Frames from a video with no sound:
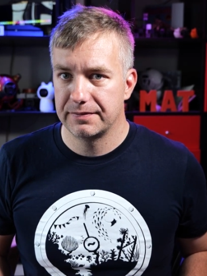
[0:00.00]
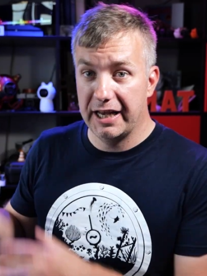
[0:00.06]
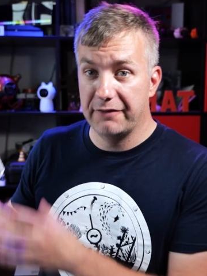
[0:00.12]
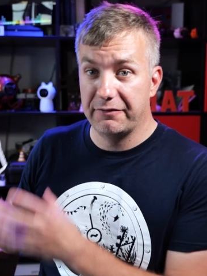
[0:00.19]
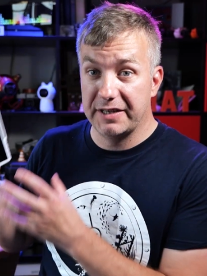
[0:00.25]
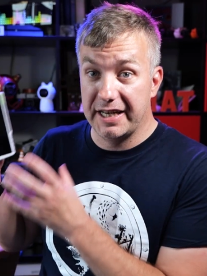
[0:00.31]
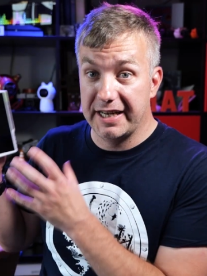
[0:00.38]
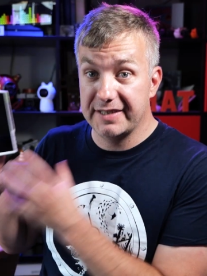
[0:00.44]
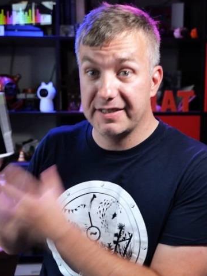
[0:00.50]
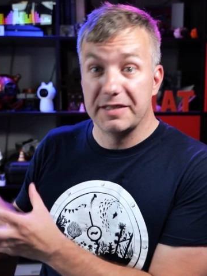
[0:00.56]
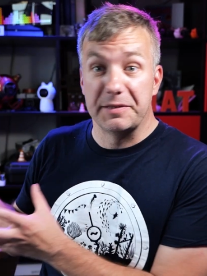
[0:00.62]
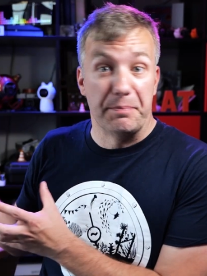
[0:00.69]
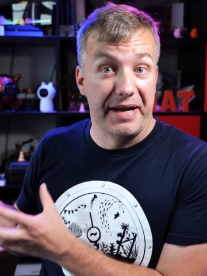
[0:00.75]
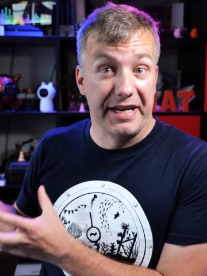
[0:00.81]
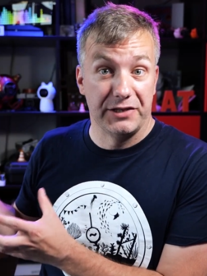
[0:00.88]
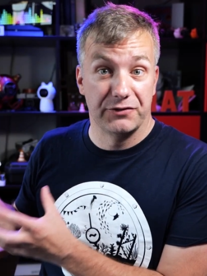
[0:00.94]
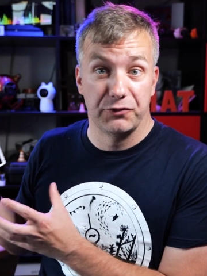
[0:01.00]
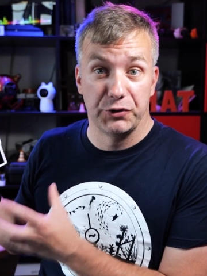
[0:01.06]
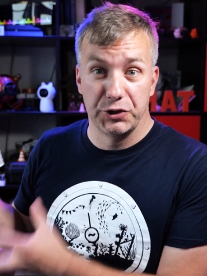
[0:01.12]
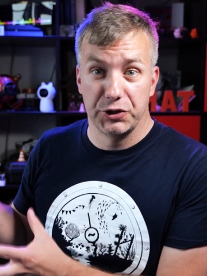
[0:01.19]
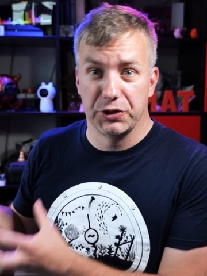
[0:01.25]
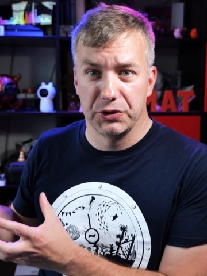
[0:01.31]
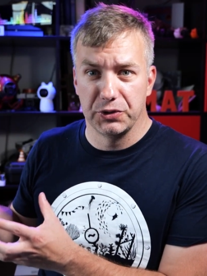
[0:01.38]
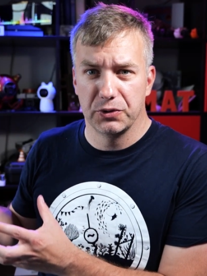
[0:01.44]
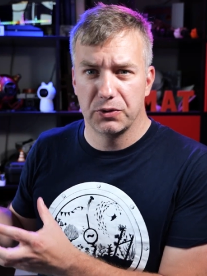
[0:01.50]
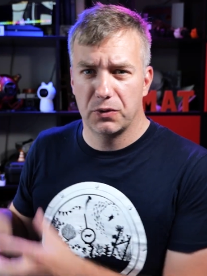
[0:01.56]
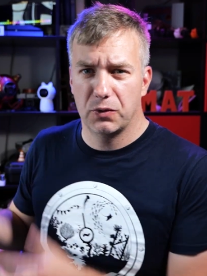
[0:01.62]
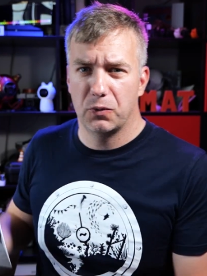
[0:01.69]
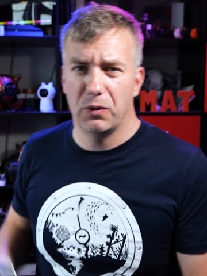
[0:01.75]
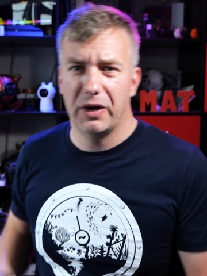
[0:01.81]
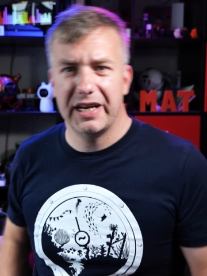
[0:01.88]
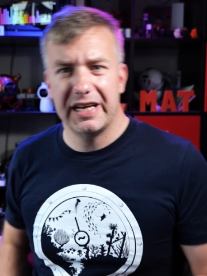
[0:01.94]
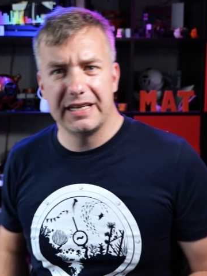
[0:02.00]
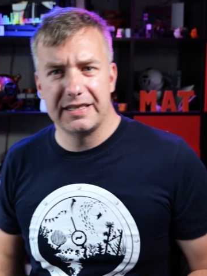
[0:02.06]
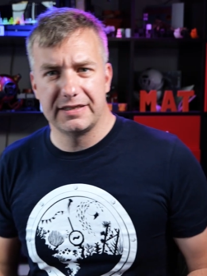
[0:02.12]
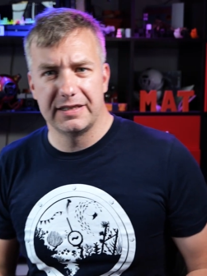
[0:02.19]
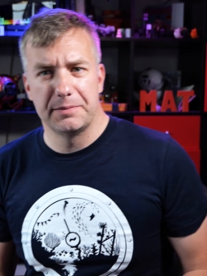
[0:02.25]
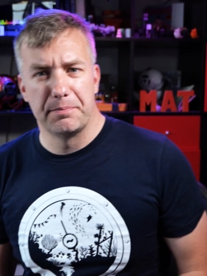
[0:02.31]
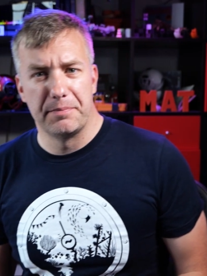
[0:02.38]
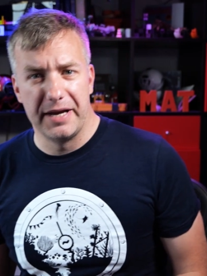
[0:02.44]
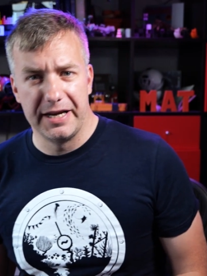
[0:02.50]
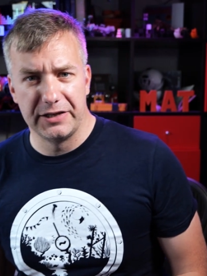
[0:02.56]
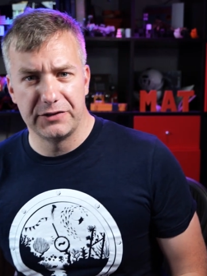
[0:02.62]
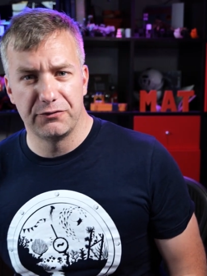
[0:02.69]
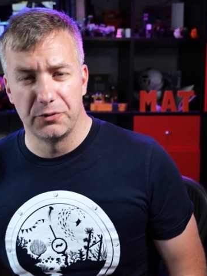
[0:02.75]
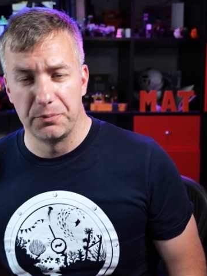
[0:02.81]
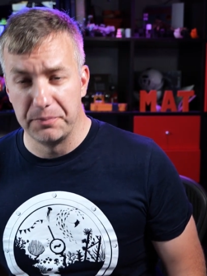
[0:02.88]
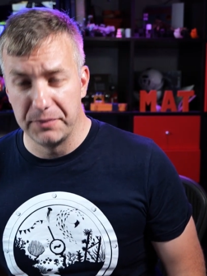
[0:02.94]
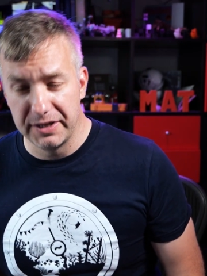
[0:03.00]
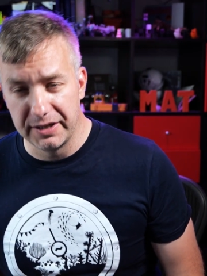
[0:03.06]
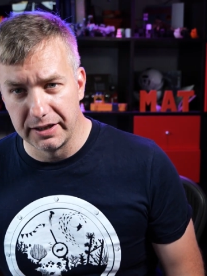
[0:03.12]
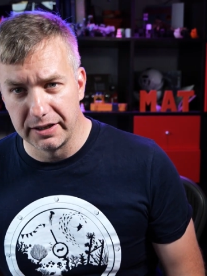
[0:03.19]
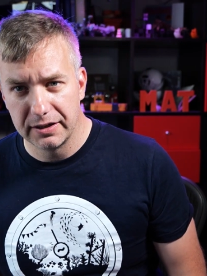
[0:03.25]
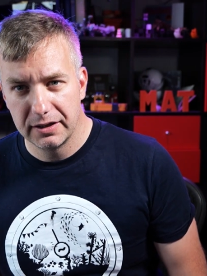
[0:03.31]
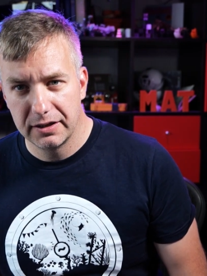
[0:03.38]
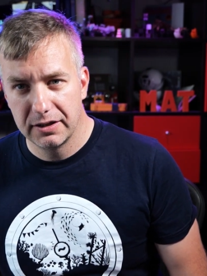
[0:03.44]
If it isn't made for you, why is it made for me?